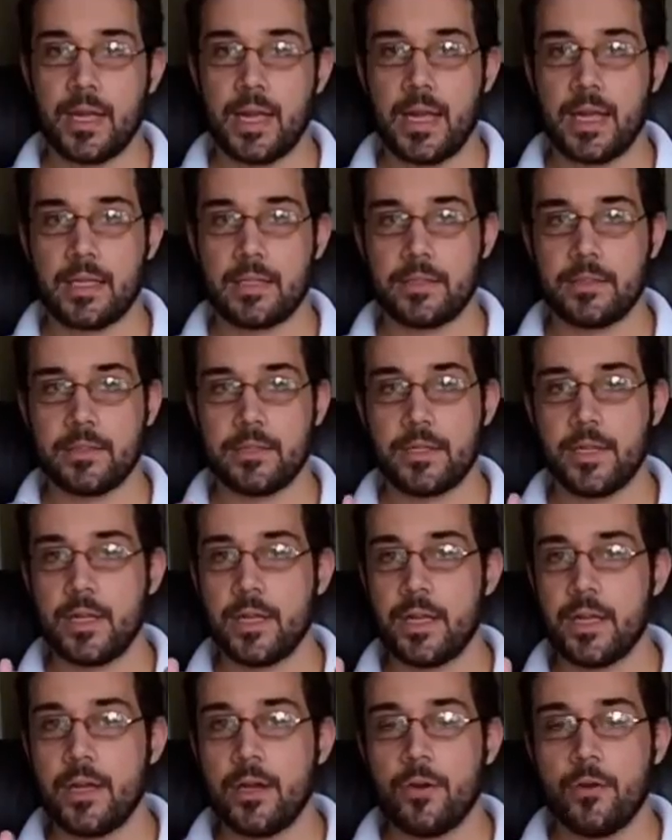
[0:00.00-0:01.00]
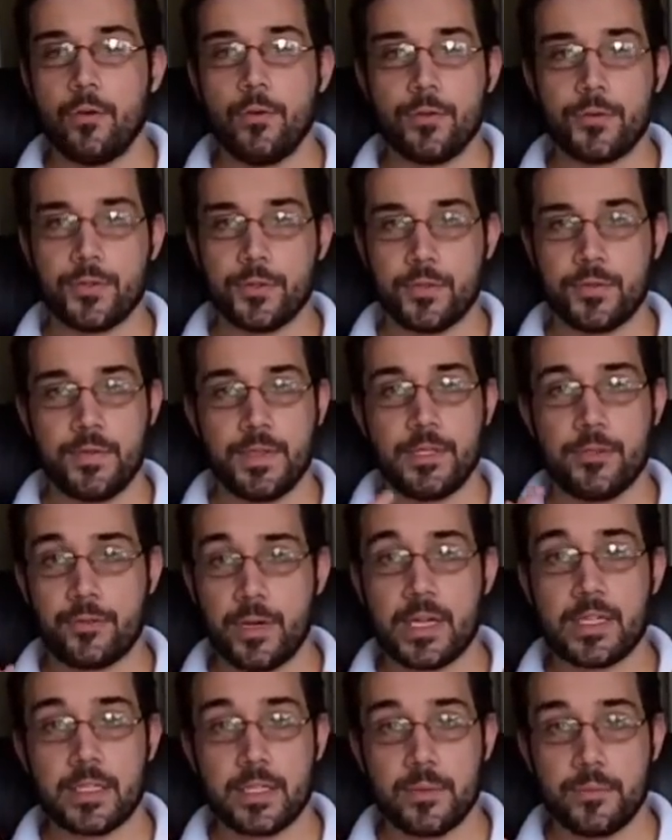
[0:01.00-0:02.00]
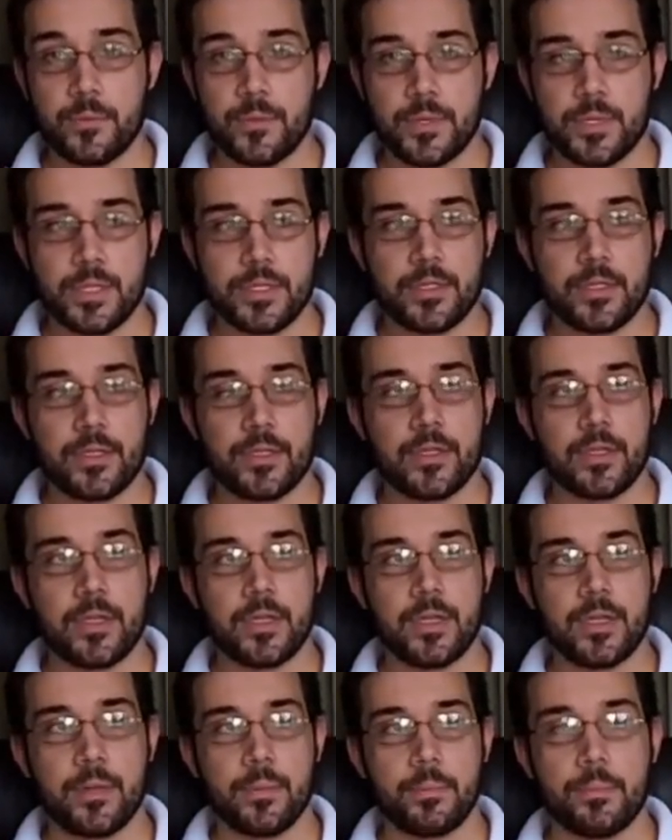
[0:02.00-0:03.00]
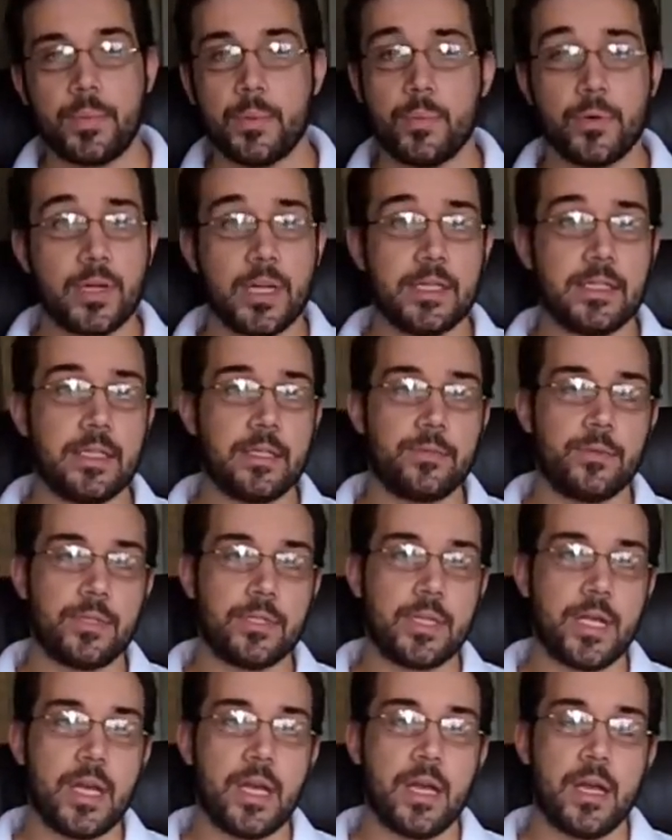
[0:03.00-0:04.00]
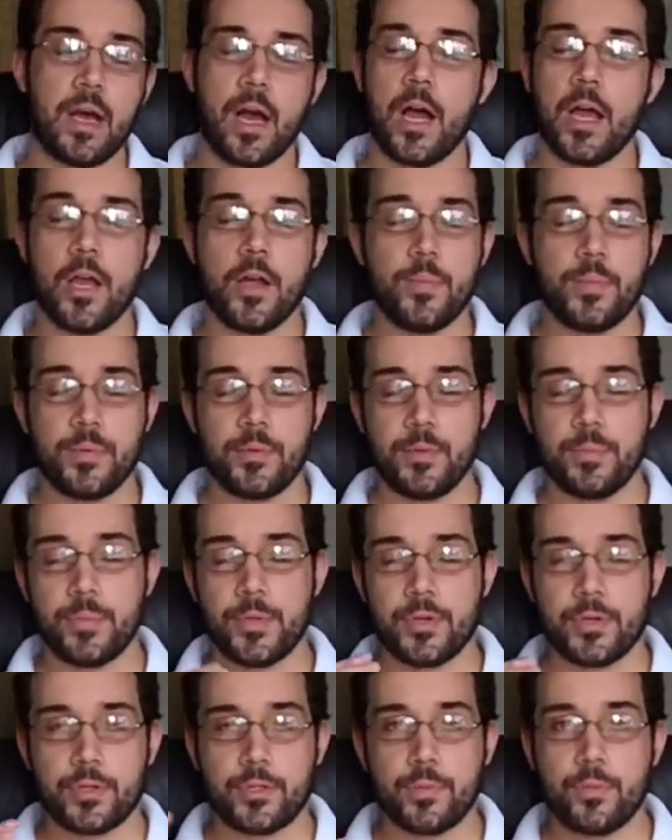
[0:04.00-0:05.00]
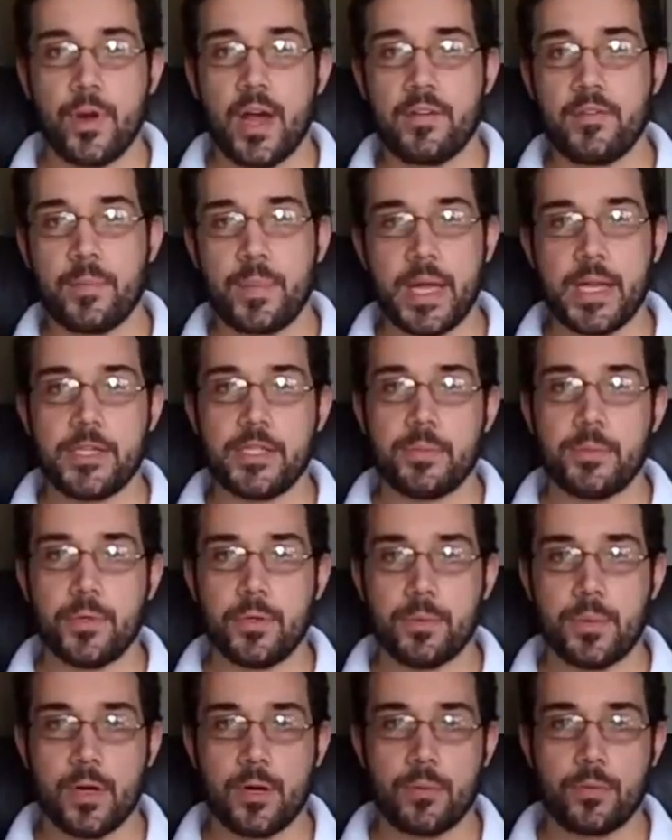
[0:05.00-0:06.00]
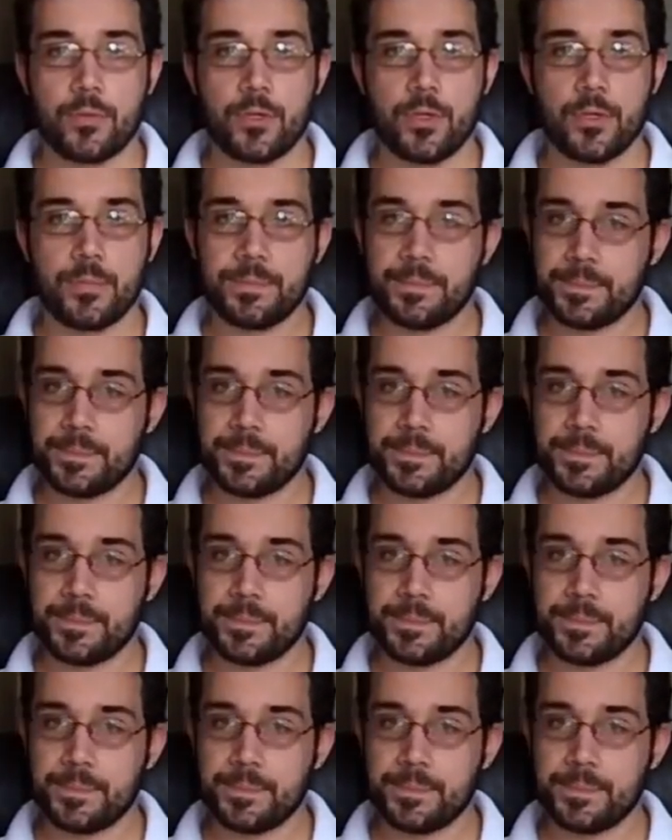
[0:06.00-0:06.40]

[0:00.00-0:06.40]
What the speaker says: and all sorts of interesting words. But what I did was I opened the book to whatever page the bookmark was on,